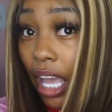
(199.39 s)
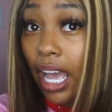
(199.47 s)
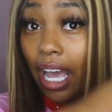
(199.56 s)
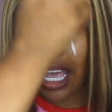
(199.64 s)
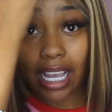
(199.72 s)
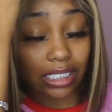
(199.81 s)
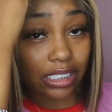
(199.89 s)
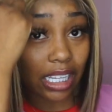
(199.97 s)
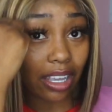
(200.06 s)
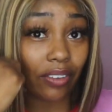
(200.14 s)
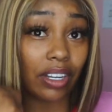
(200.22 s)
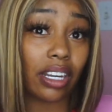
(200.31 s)
I actually
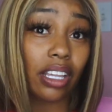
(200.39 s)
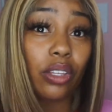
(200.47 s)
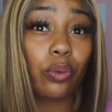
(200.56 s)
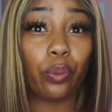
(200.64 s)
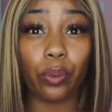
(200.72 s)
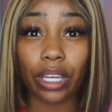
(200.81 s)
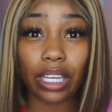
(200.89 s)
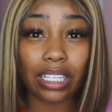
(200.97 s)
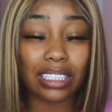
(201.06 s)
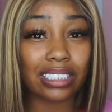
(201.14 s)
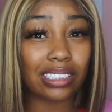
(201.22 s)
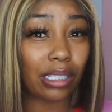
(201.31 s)
have another
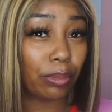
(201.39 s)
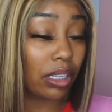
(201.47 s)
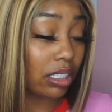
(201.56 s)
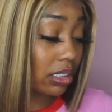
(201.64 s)
wig similar